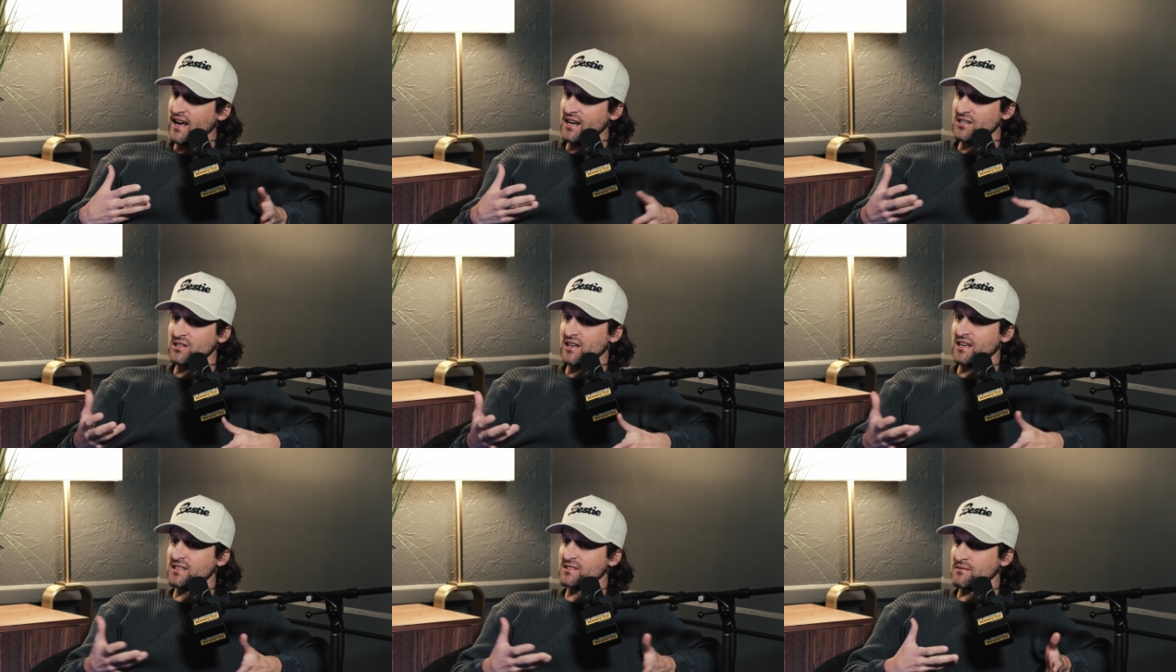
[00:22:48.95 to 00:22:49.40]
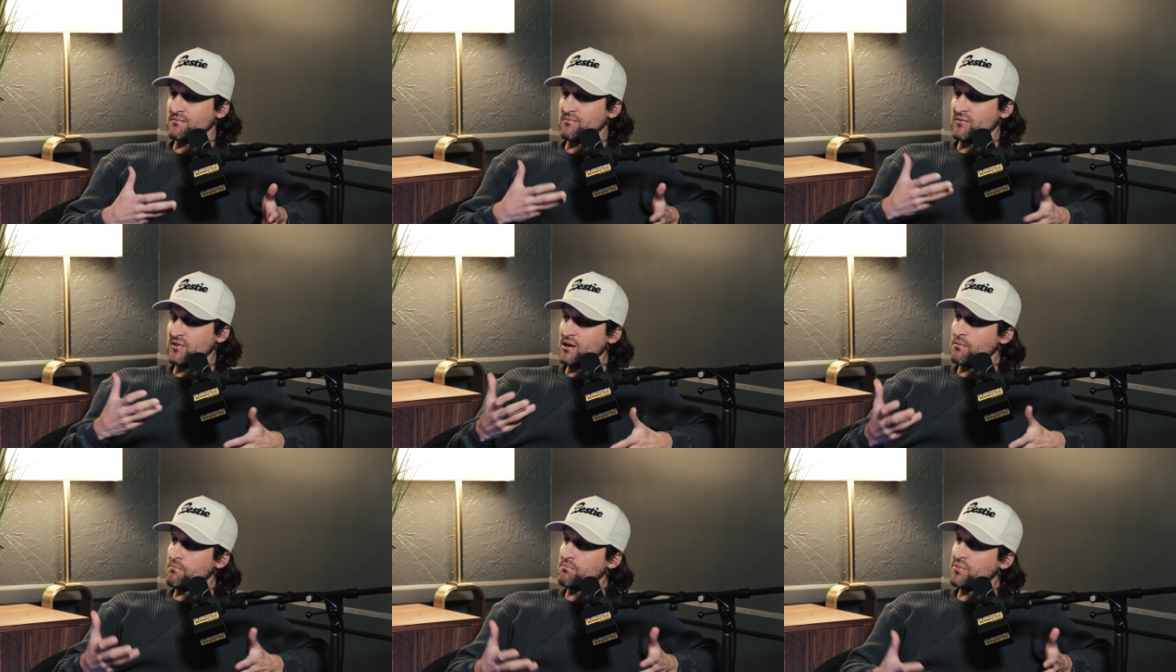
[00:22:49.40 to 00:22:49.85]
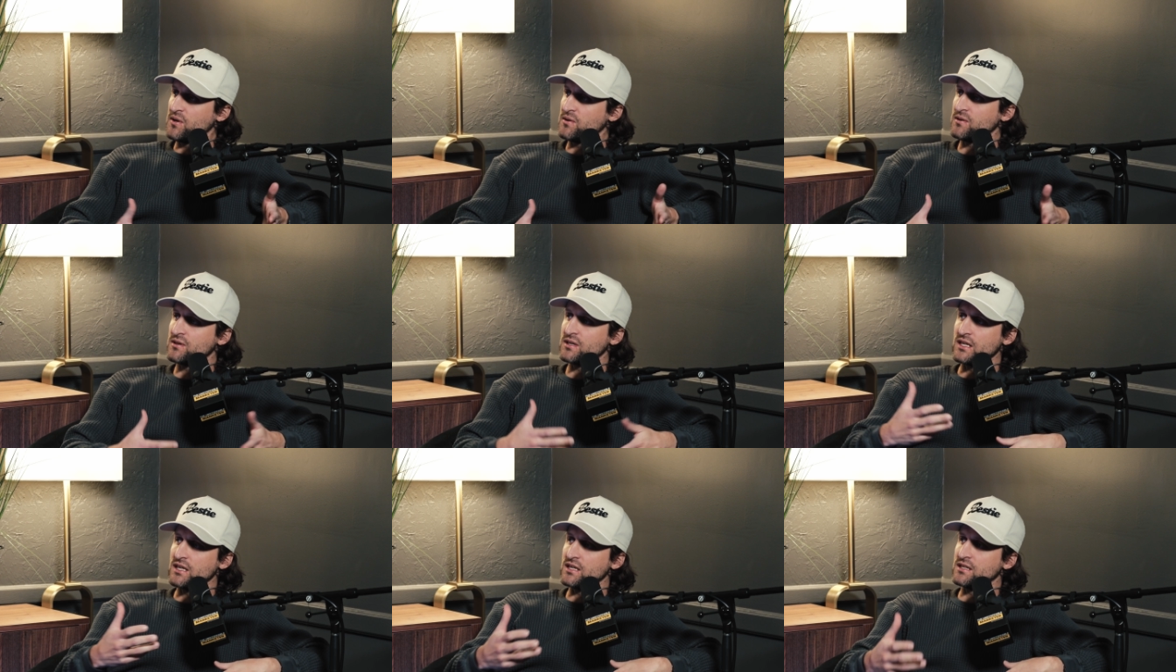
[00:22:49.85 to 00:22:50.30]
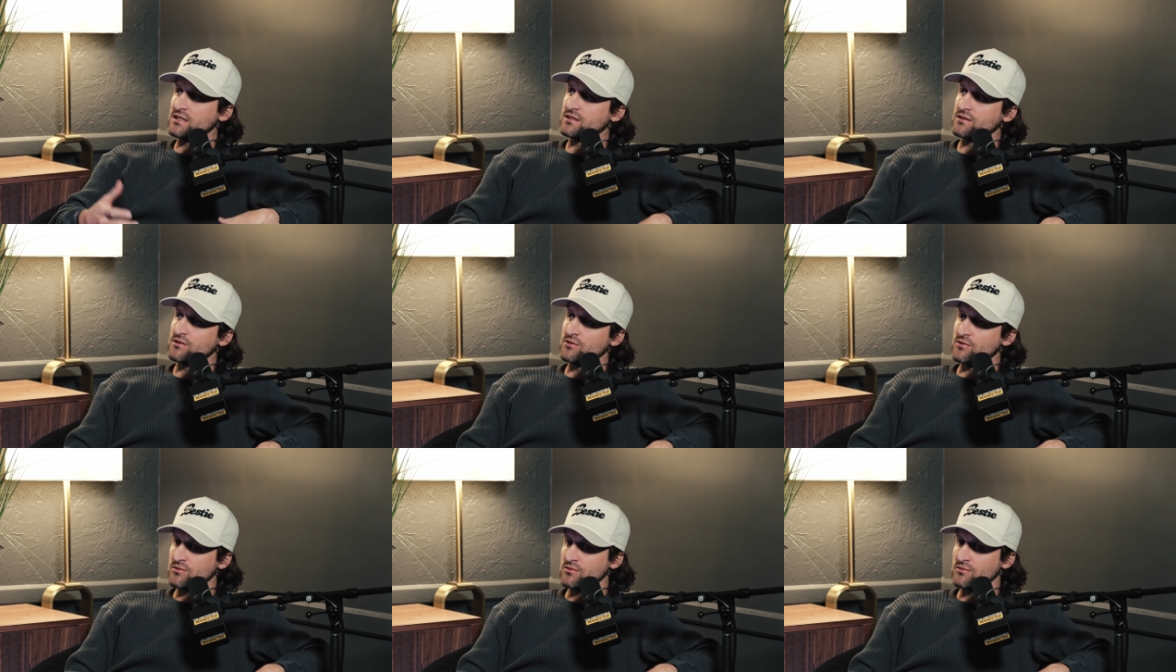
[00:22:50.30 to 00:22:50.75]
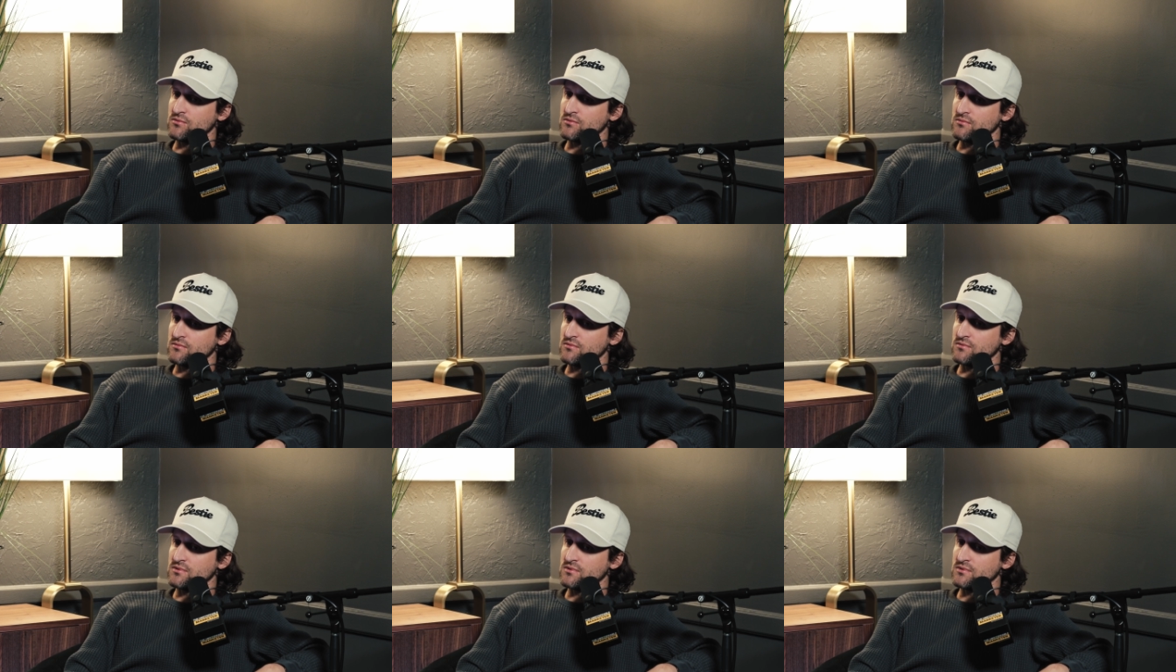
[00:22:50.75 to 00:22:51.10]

actually has the ability to